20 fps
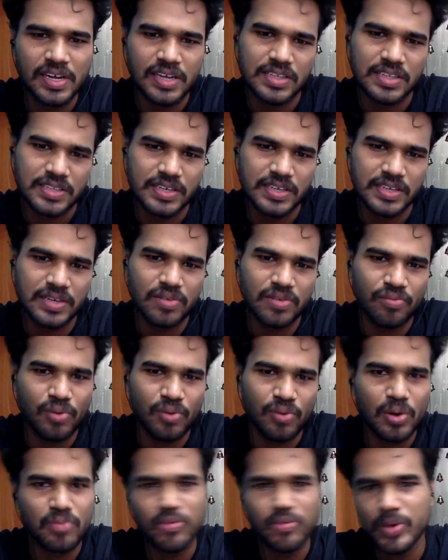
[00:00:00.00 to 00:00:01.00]
And then
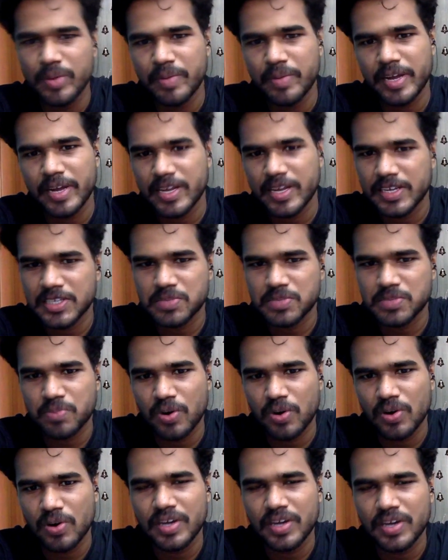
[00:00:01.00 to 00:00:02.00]
for fluid mechanics
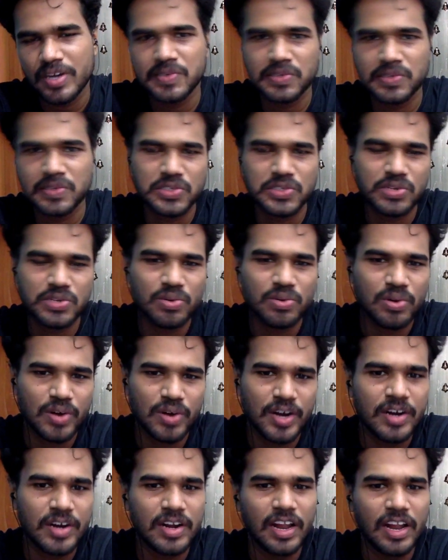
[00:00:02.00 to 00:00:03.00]
part, I suggest you look
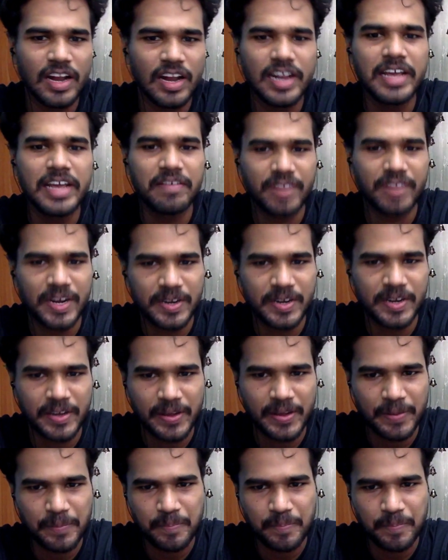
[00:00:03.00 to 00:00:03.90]
at Lee weighting.